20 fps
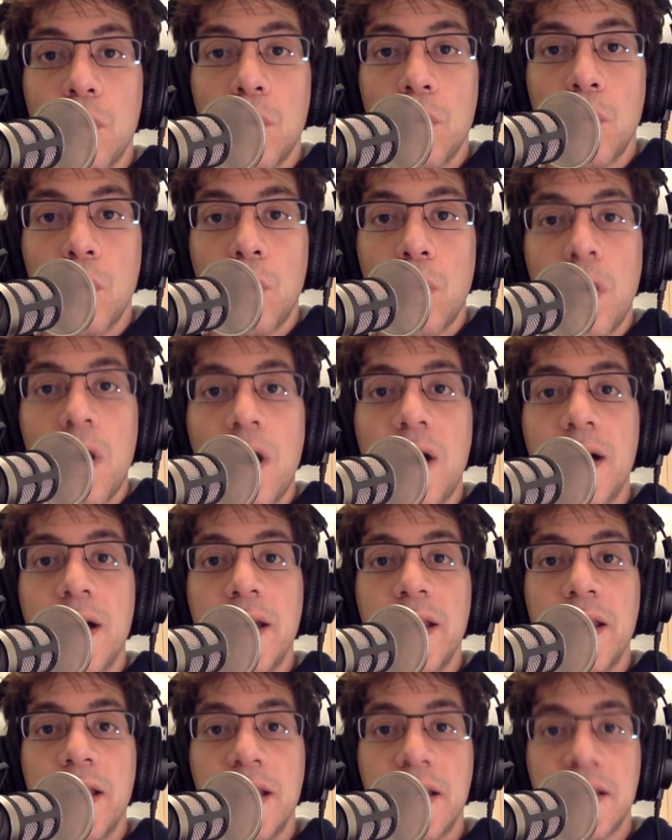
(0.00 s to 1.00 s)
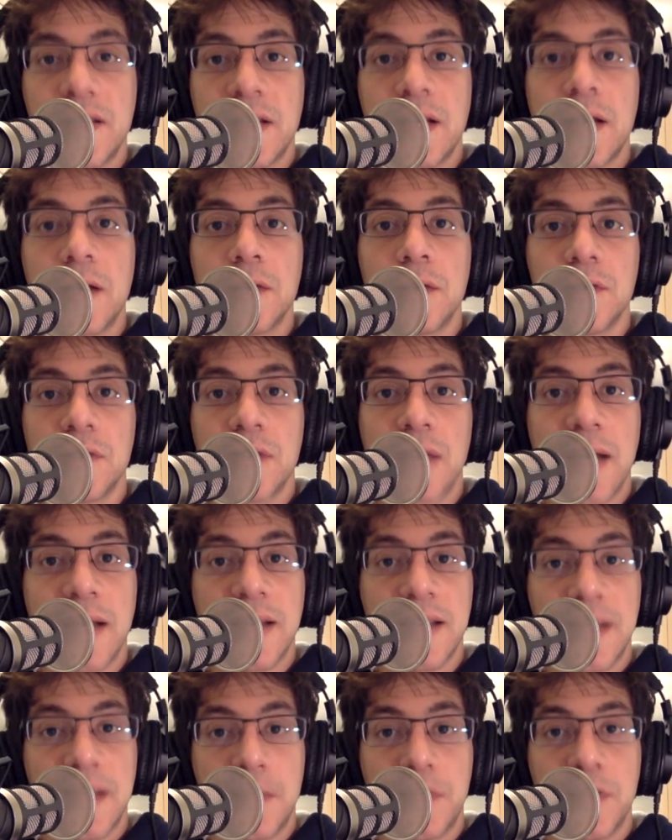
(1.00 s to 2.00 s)
why it sounds
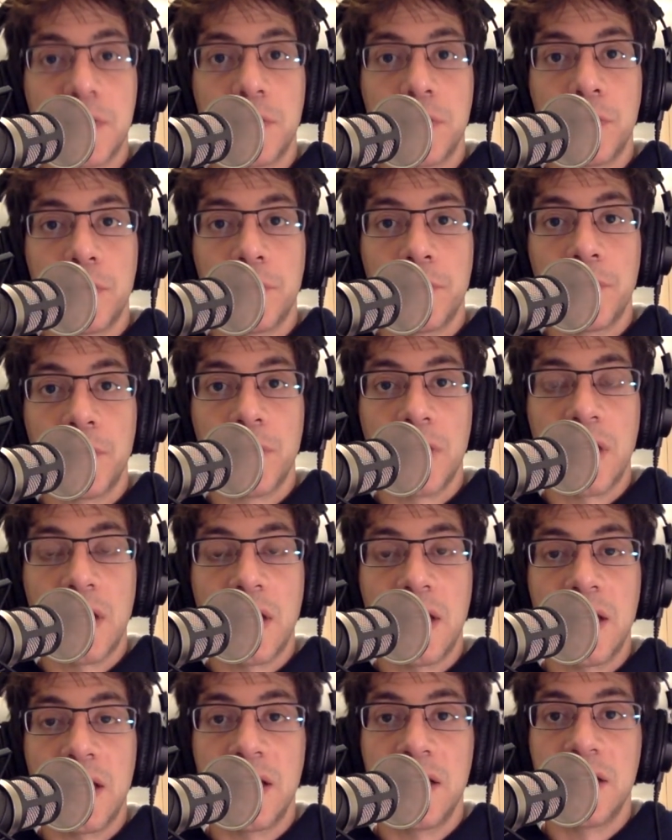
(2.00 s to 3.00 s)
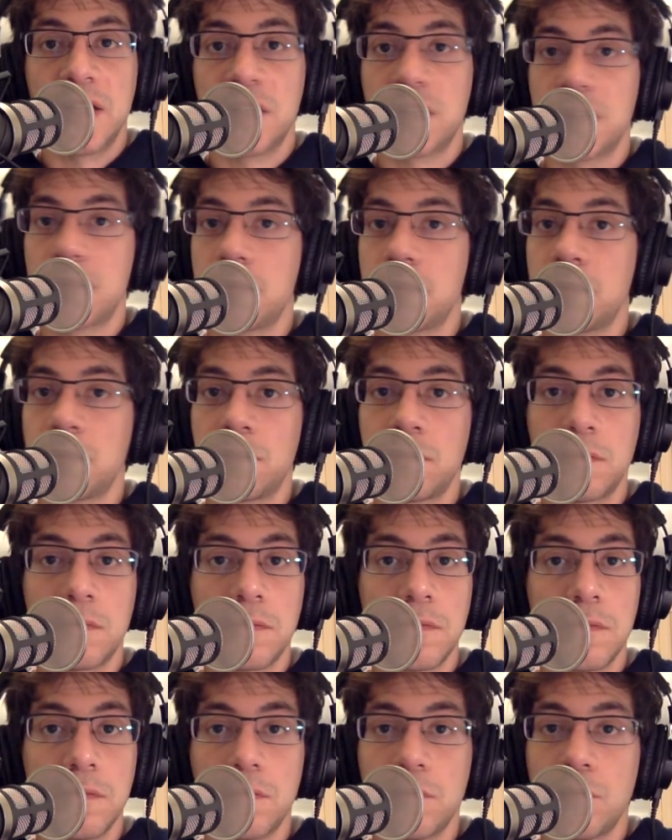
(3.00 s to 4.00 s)
acceptable is,
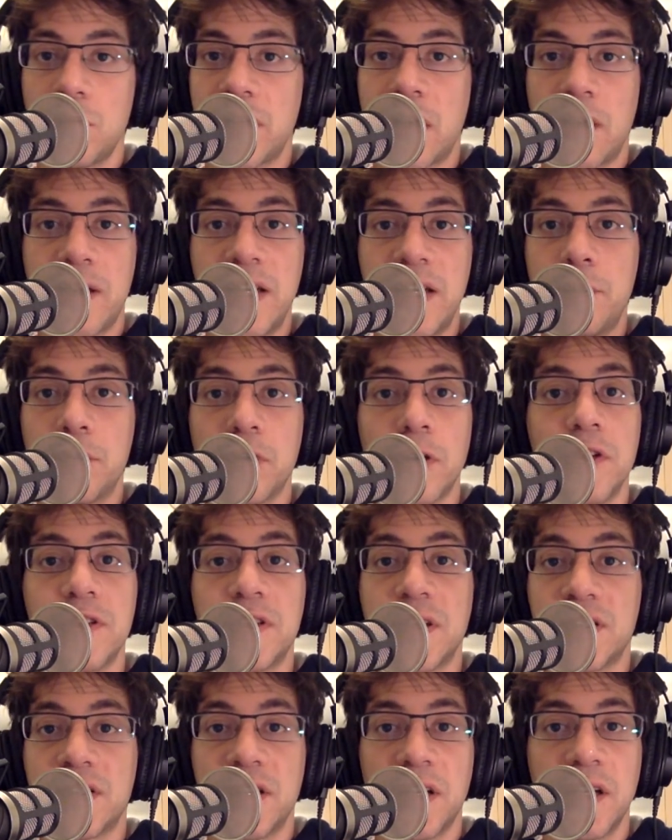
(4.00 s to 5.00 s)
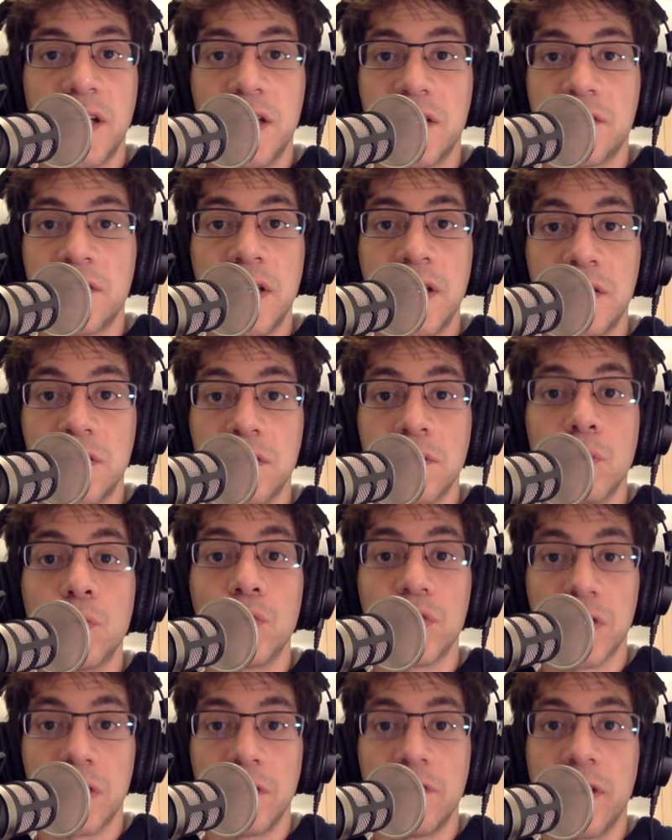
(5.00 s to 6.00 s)
without any processing, is
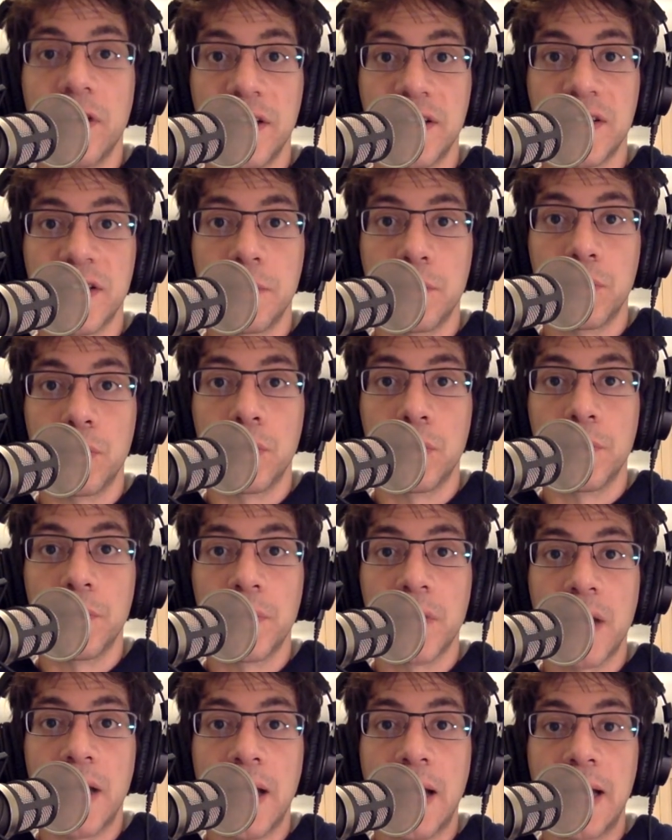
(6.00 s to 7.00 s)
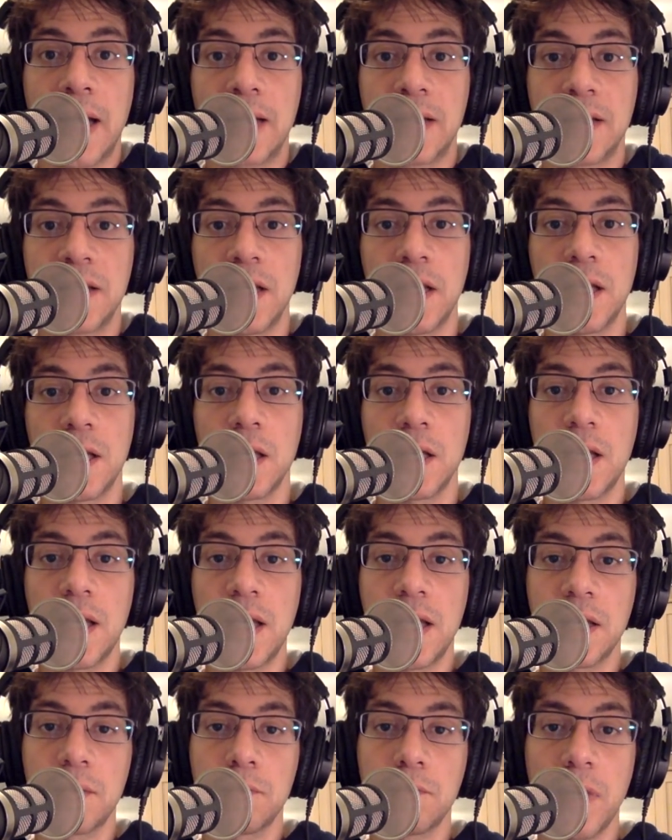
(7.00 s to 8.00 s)
also very simple. And
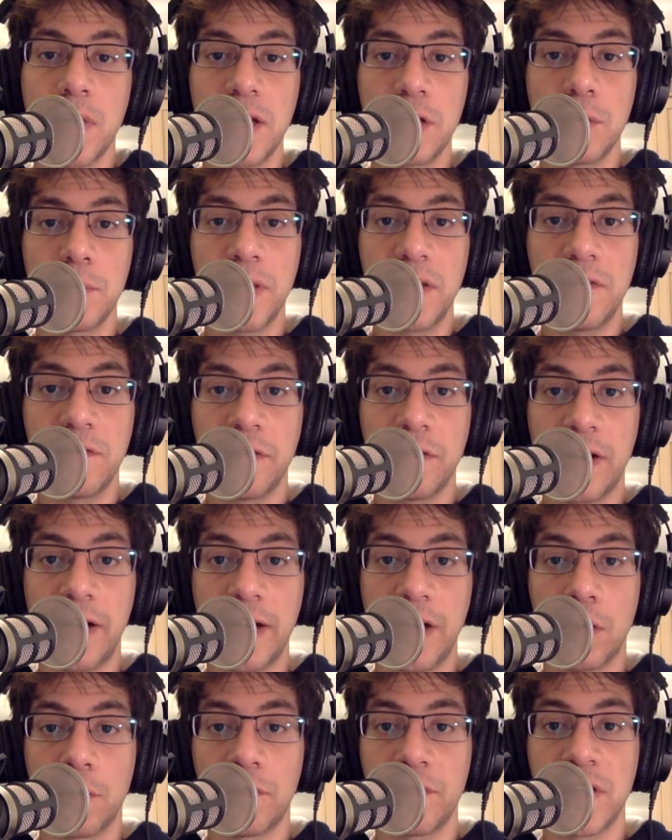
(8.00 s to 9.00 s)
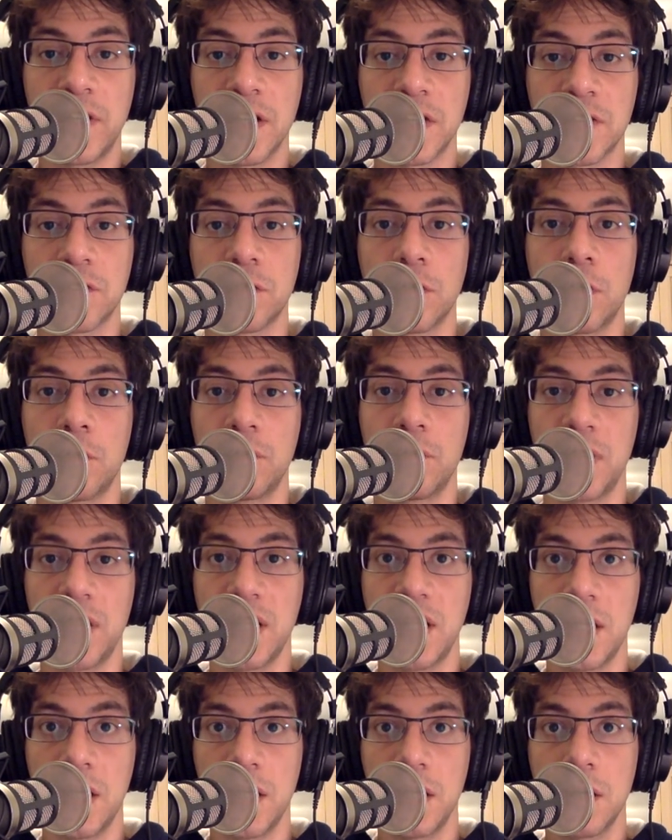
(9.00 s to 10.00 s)
it may not be very obvious from
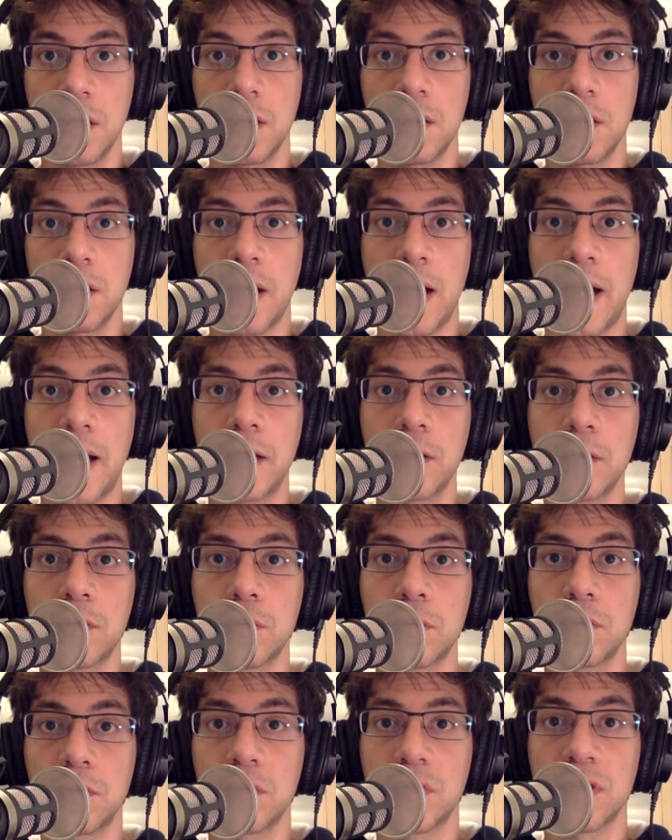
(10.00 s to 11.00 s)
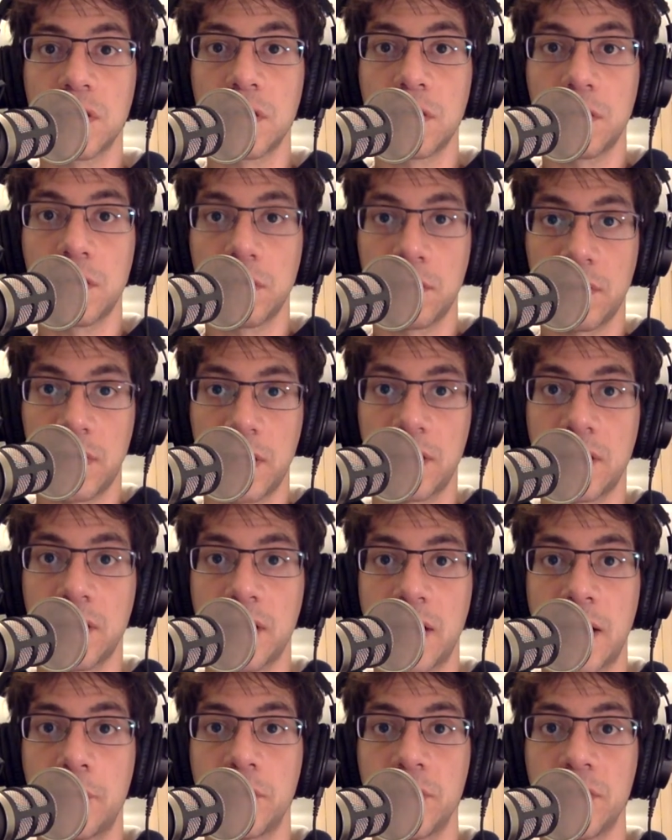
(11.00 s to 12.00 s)
the angles that the
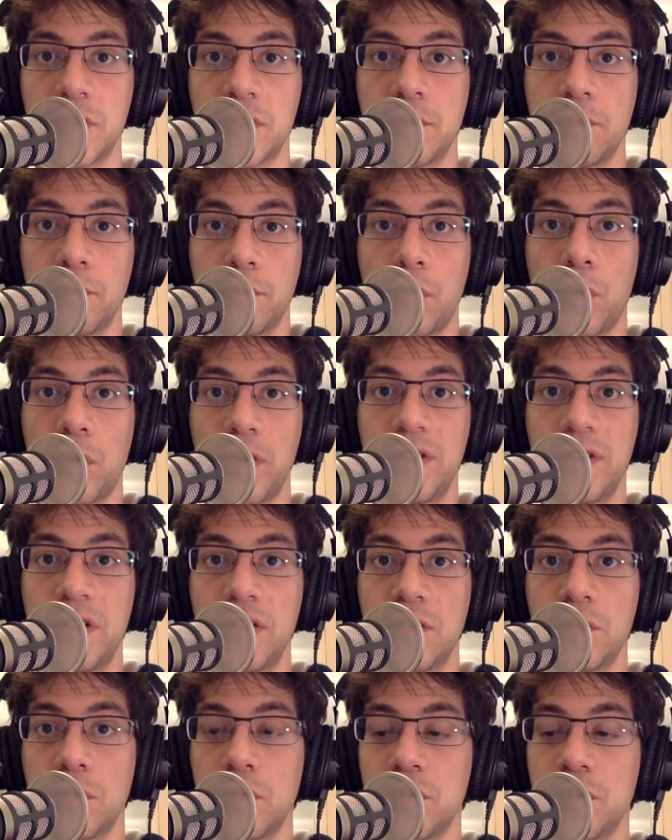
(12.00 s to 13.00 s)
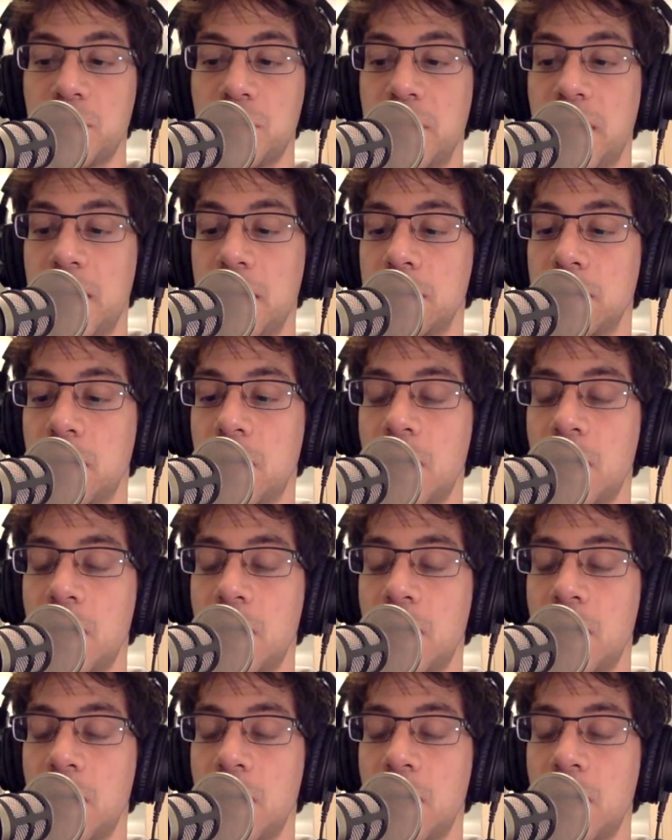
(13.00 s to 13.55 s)
camera's pointing towards me at,